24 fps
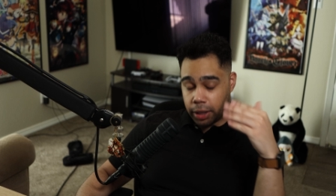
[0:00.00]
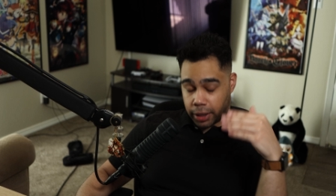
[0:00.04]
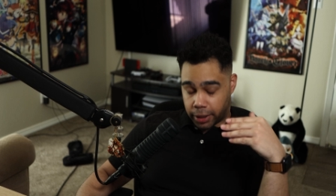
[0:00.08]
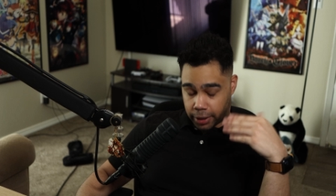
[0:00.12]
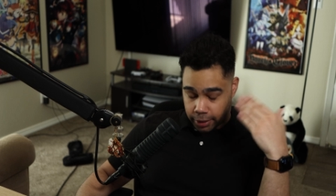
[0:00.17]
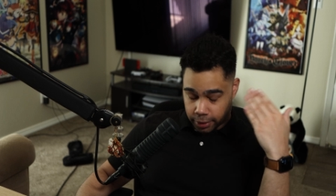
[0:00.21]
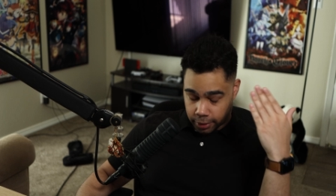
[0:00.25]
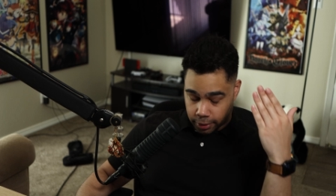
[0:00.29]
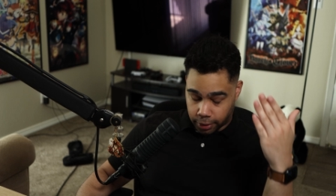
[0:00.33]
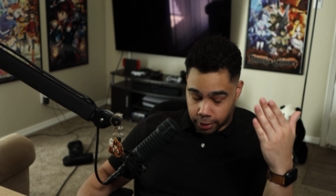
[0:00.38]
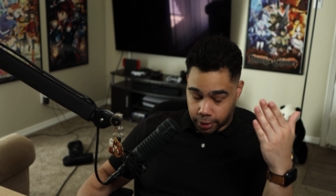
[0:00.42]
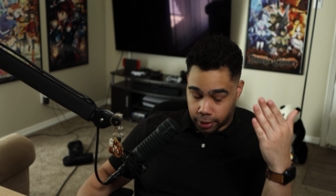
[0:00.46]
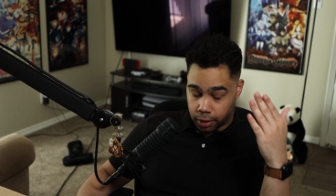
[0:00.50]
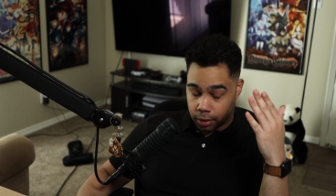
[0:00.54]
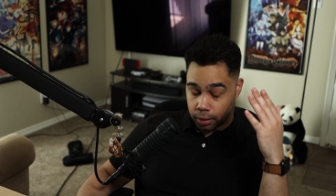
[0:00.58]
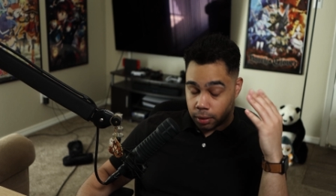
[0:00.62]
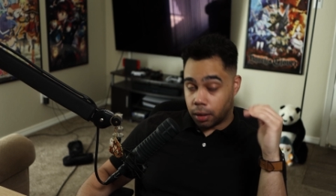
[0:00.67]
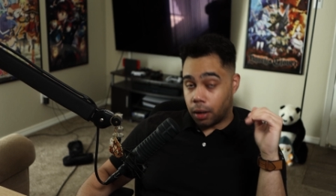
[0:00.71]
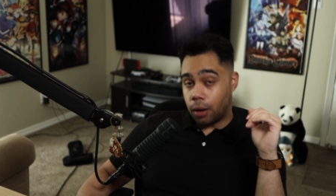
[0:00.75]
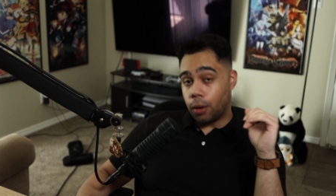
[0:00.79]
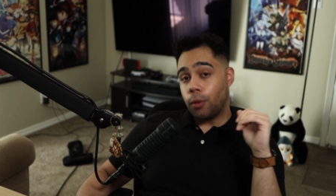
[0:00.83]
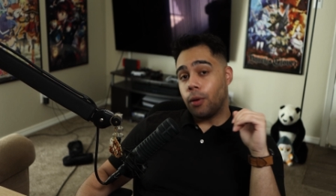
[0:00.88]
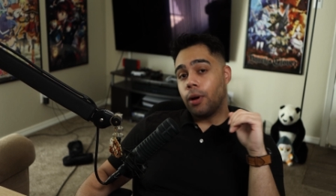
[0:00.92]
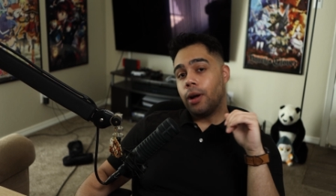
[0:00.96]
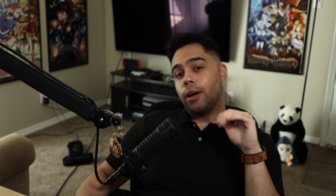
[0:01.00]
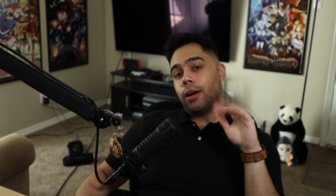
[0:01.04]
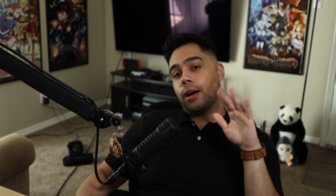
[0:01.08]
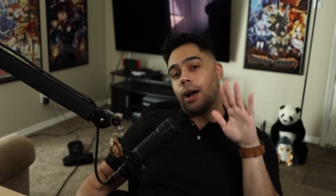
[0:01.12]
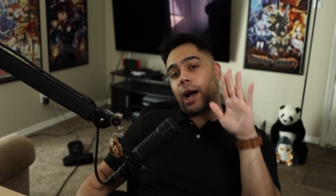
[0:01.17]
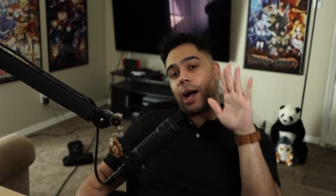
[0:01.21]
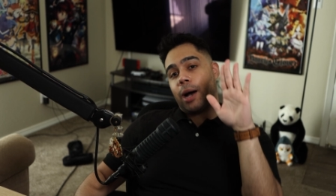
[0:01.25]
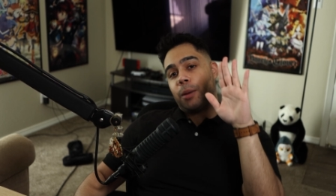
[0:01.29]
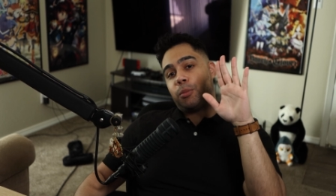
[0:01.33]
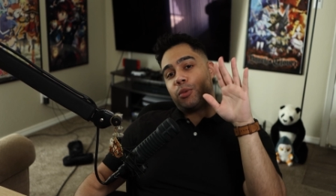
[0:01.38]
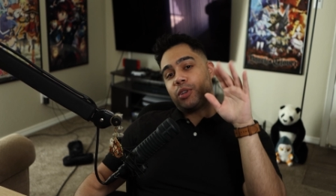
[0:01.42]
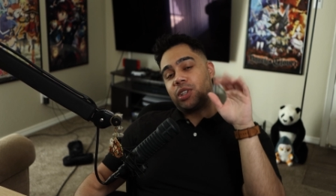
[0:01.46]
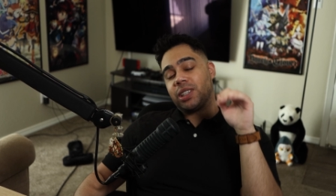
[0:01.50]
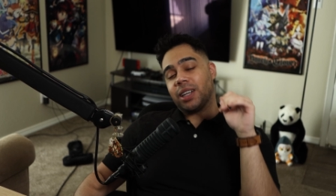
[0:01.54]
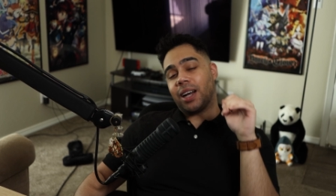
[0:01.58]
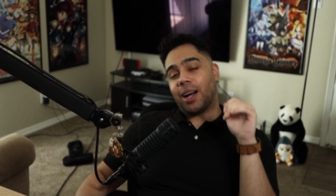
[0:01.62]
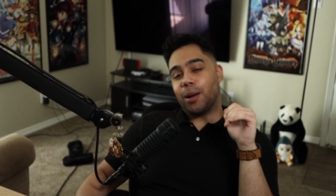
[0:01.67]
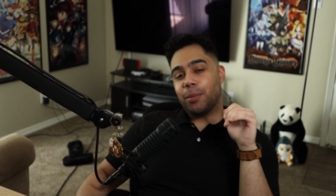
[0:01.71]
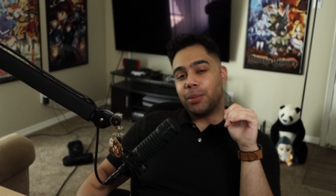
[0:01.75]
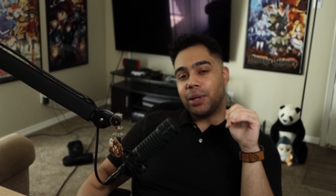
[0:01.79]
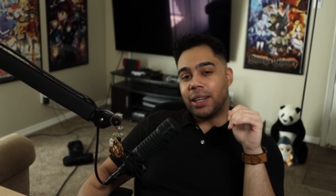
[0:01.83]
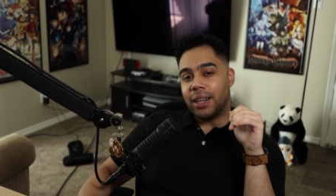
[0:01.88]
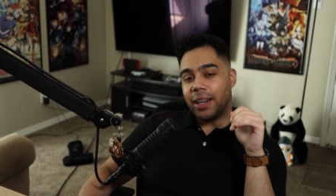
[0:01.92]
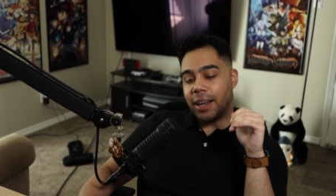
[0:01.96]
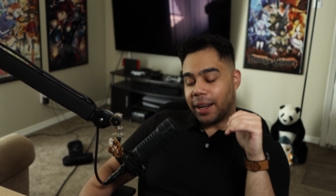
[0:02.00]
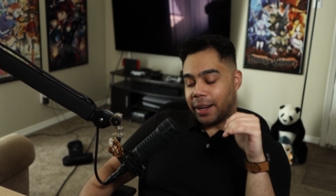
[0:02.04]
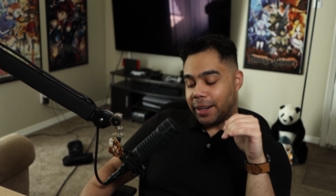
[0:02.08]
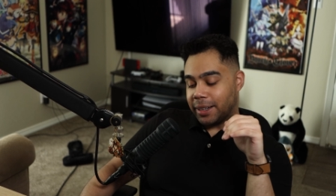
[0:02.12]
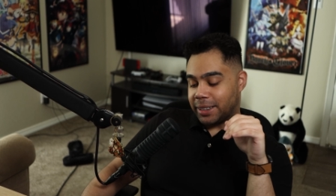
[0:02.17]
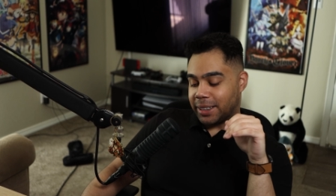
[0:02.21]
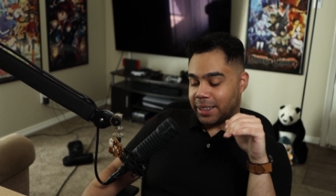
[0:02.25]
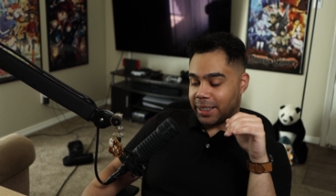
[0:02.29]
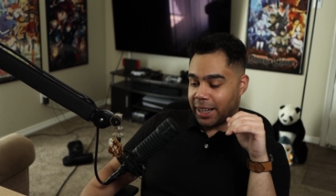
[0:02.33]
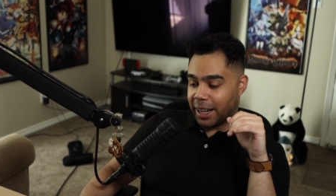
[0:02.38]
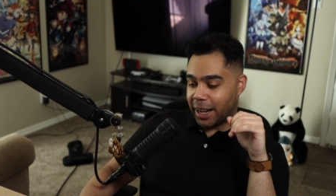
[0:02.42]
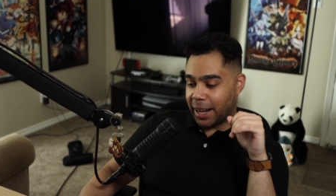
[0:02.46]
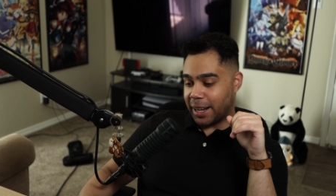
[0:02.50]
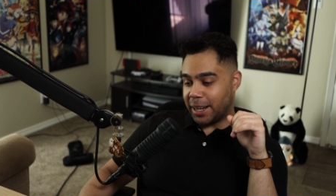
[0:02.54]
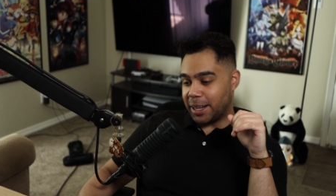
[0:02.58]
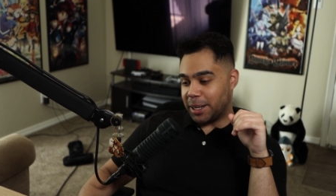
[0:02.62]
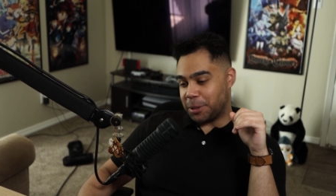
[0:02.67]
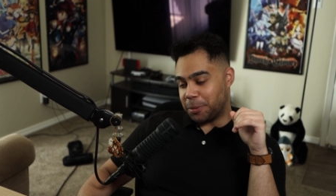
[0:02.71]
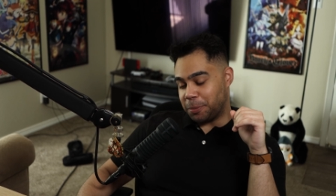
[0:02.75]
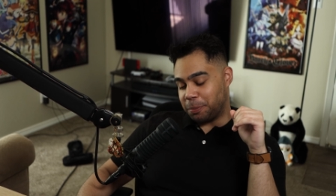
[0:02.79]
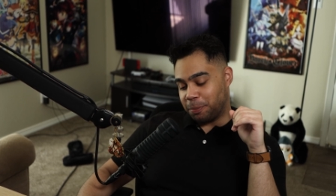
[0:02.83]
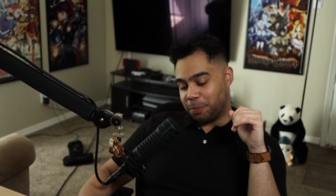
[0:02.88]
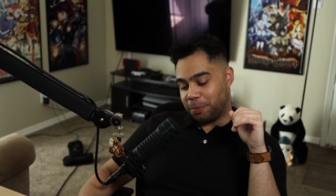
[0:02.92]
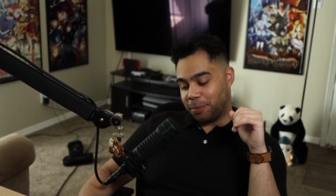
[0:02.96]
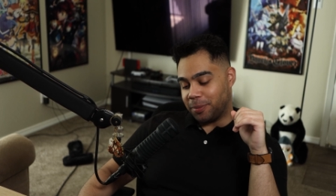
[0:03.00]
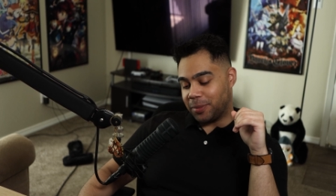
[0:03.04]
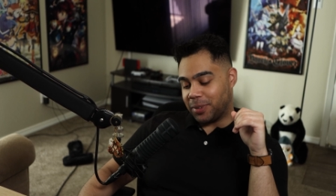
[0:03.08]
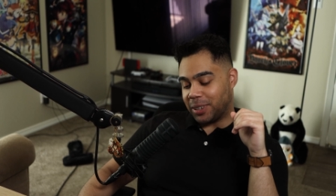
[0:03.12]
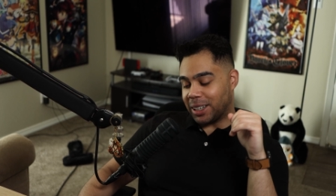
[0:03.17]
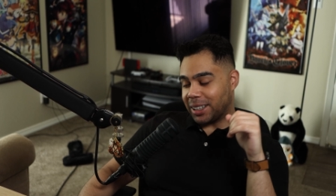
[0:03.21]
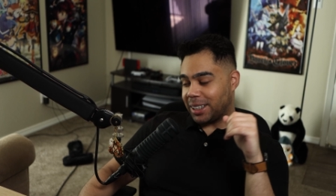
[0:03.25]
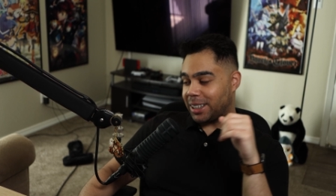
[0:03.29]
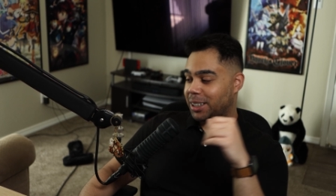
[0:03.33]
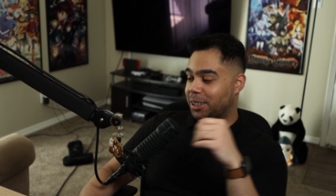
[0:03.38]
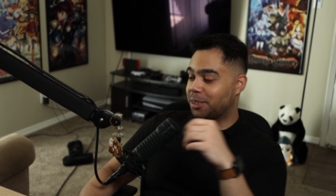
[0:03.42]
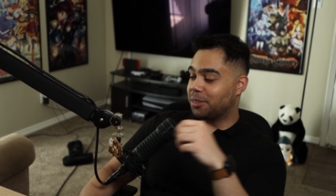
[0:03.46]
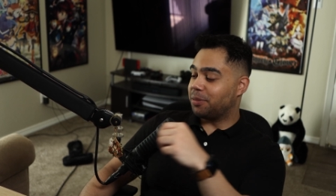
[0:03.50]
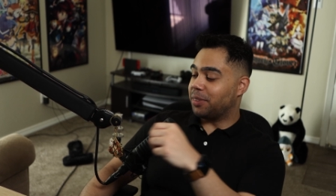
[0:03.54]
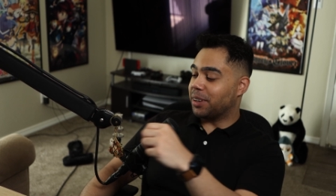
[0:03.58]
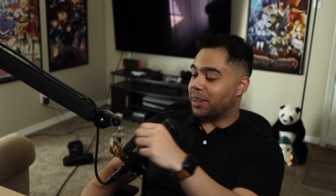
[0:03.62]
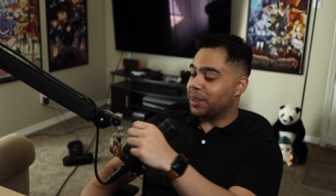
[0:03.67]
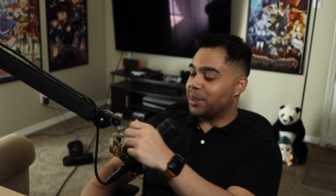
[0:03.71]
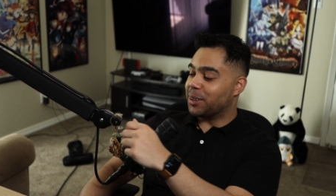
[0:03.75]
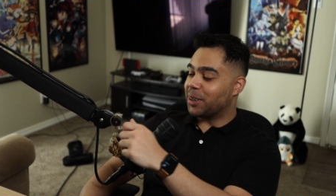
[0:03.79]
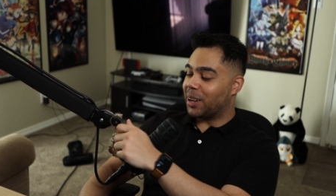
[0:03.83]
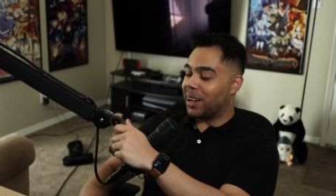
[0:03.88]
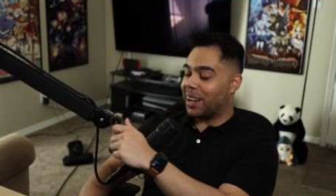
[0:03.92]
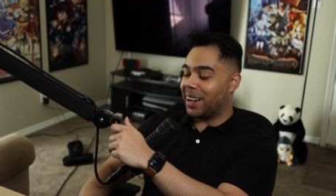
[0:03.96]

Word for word: Hey, hi, hello. I'm Wasabi, and today, this is a video.